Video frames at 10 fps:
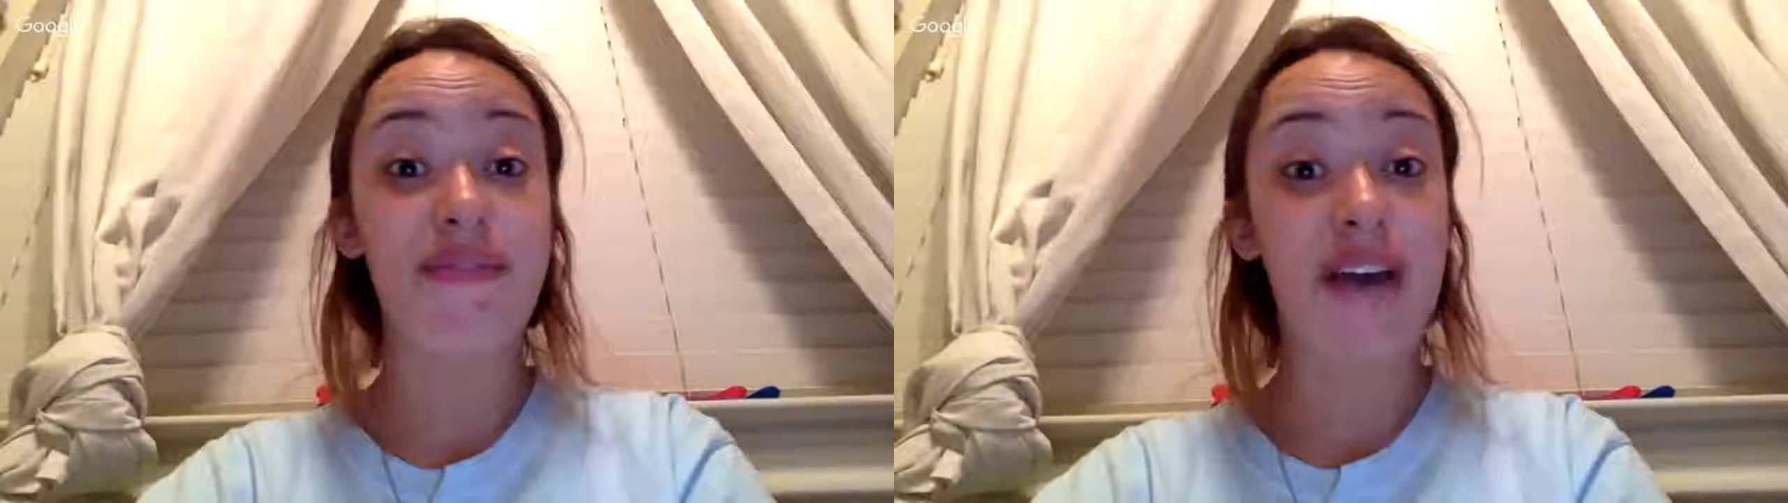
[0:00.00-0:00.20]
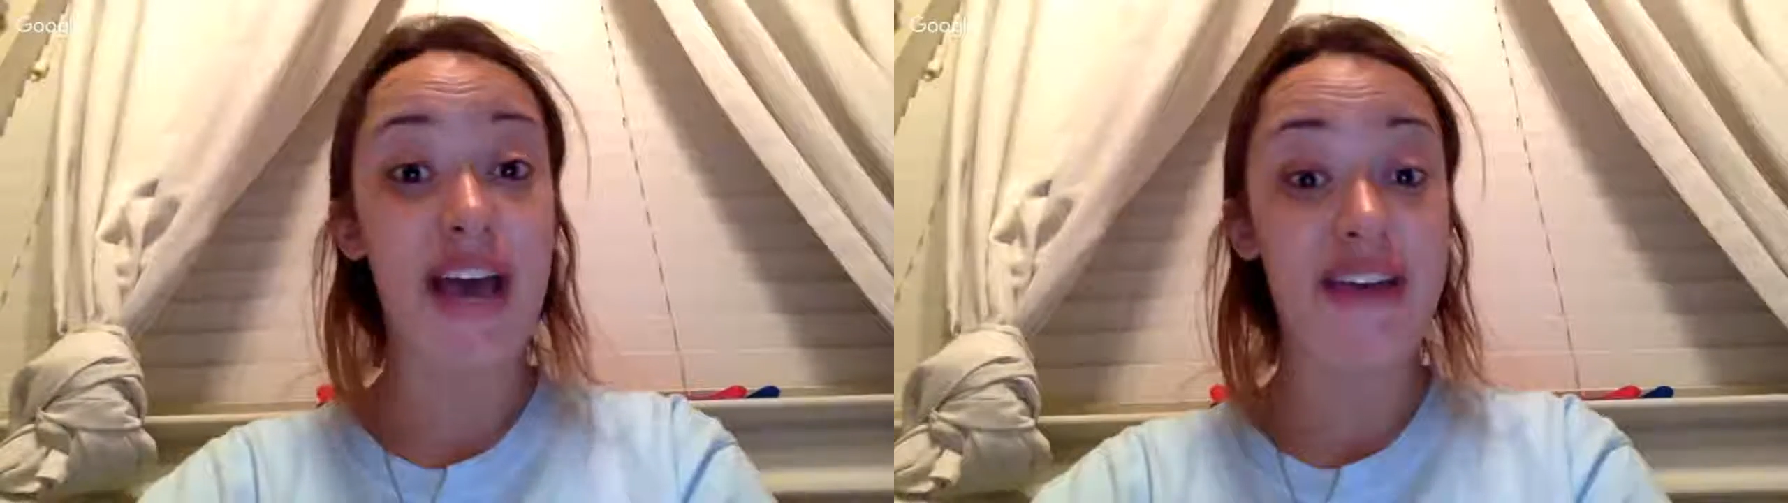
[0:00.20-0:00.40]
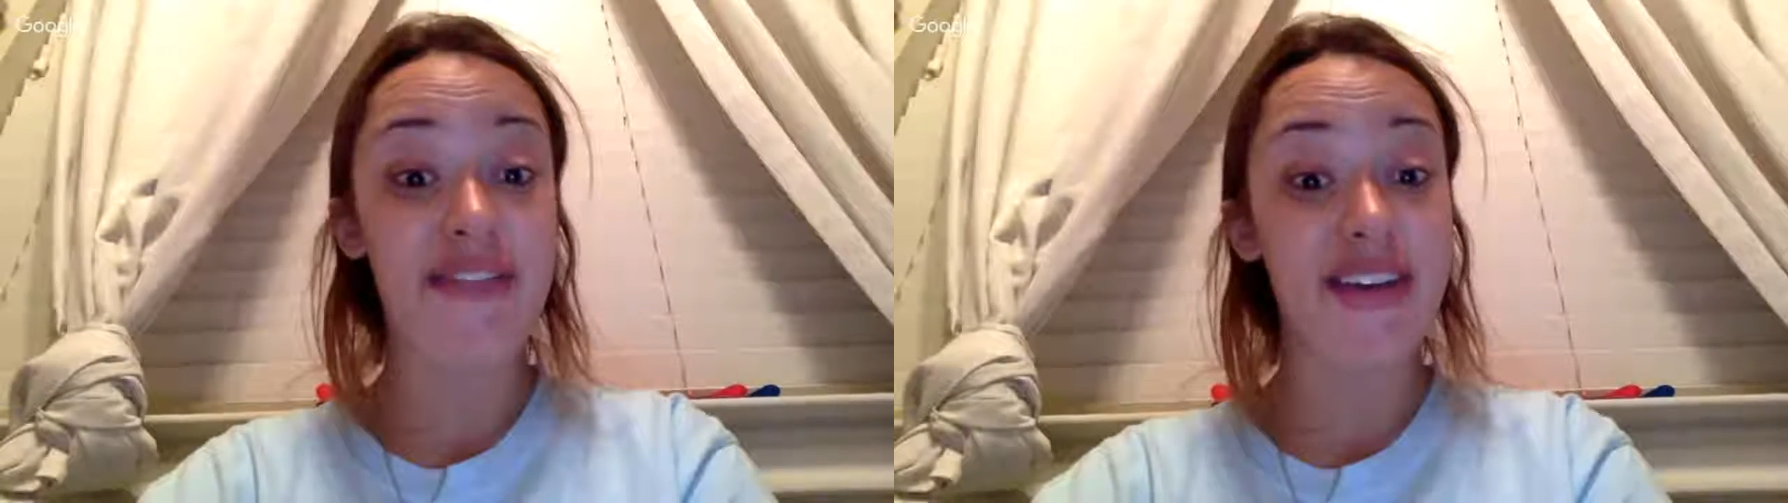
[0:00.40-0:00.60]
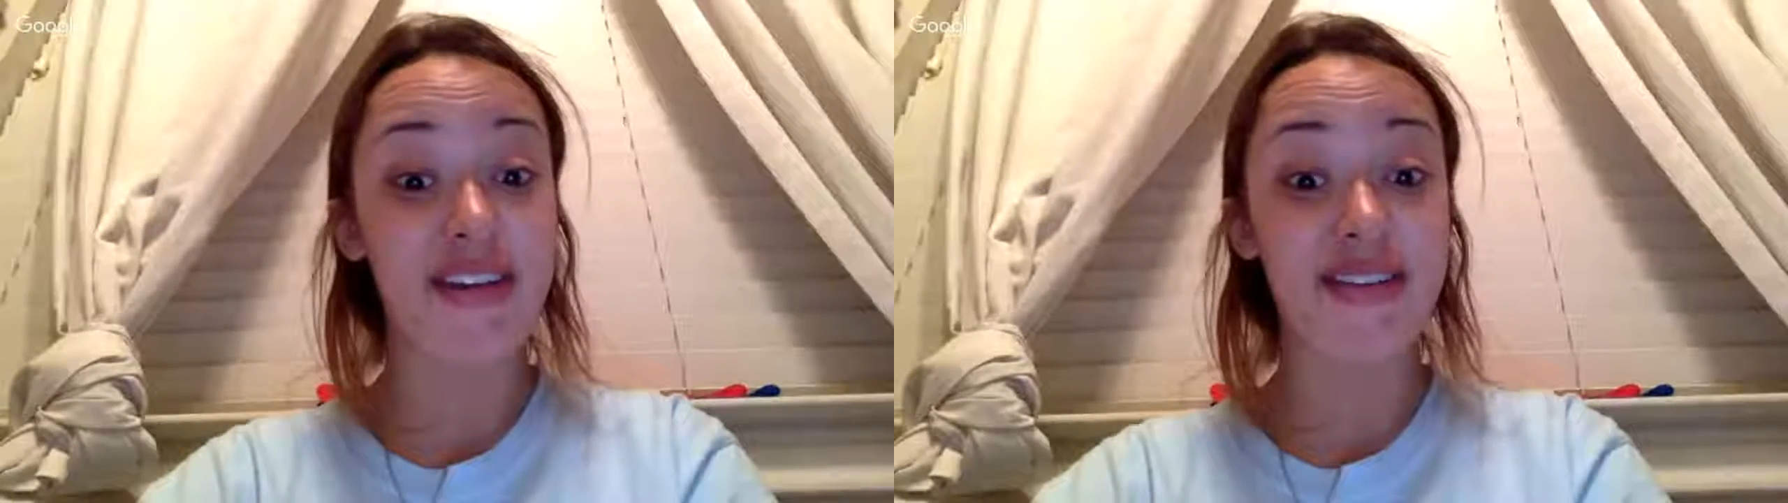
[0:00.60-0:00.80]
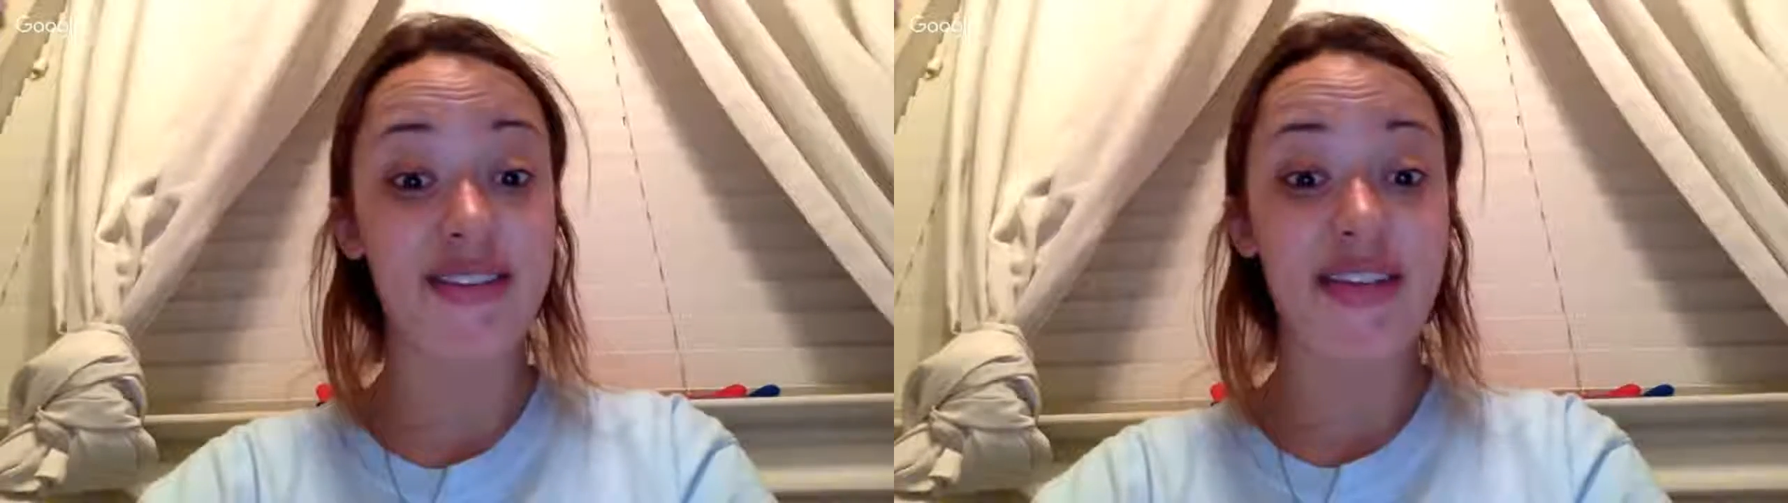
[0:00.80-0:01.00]
as 5
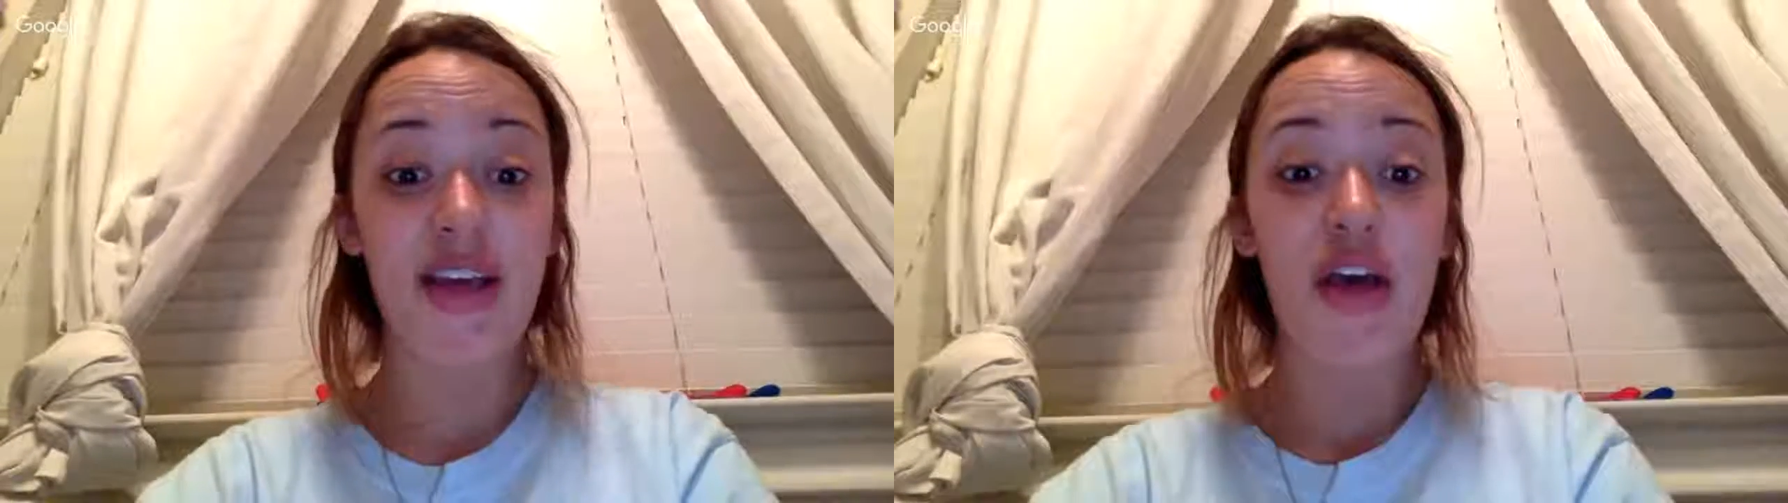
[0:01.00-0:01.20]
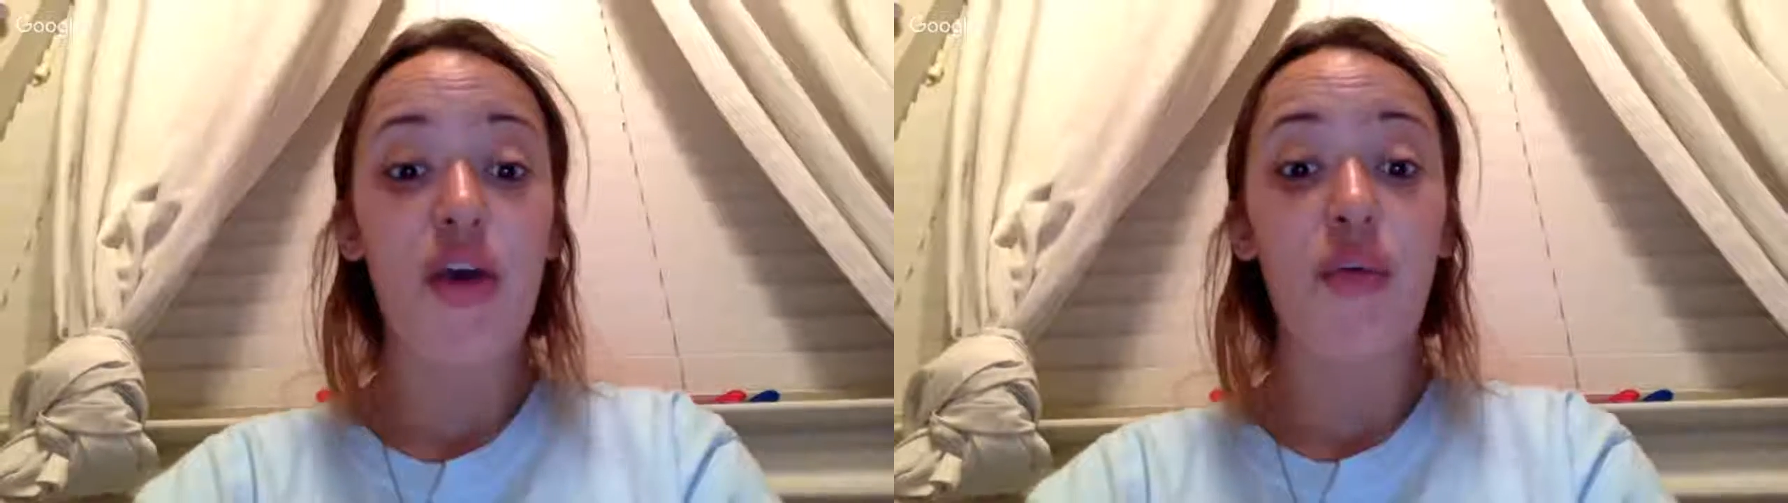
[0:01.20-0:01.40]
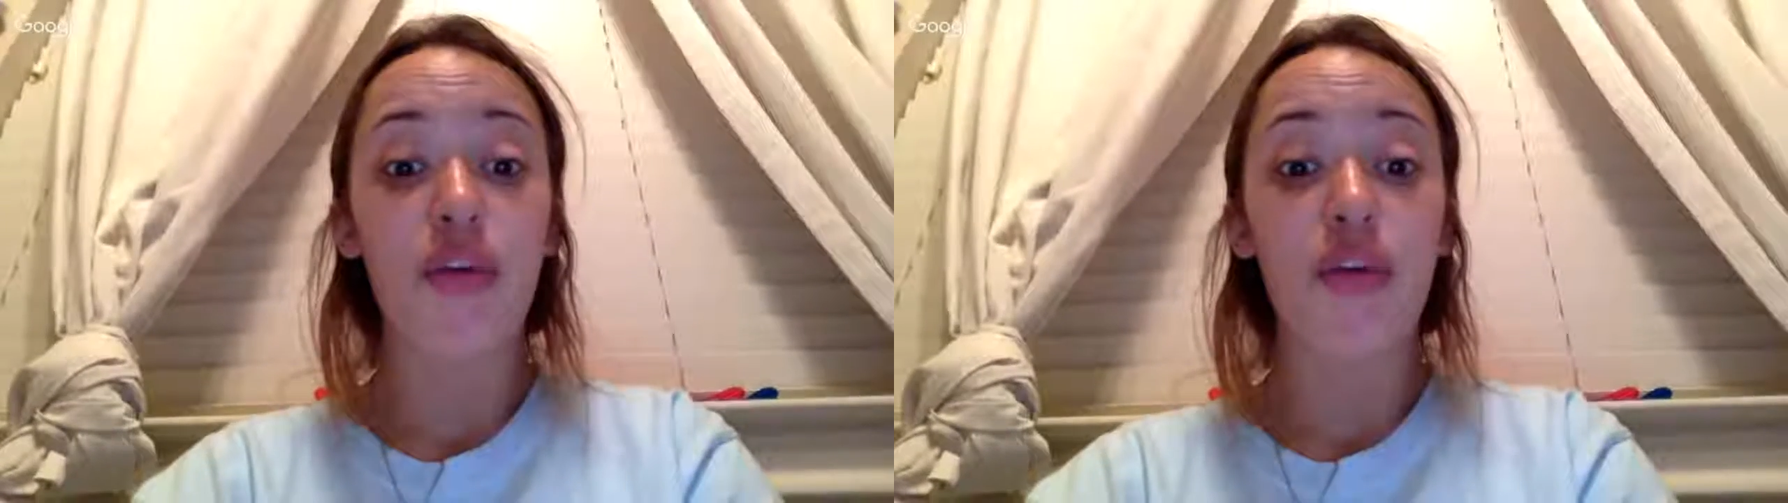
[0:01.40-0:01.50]
years.